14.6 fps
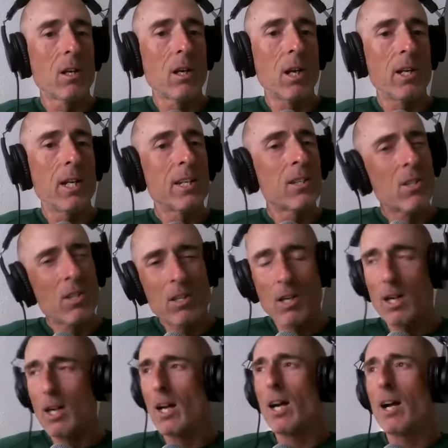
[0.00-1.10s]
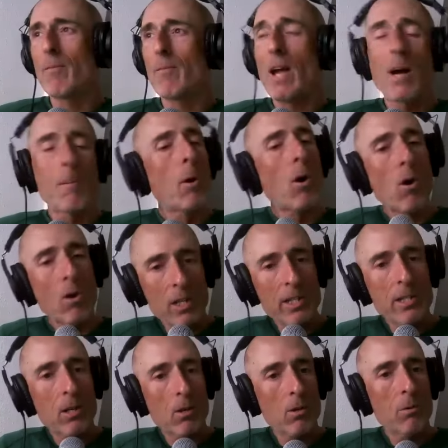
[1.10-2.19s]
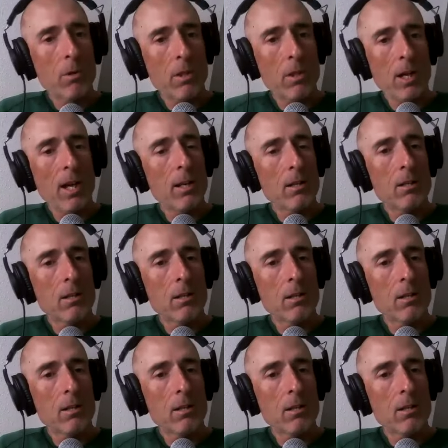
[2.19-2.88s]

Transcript: And and to I partly agree with that.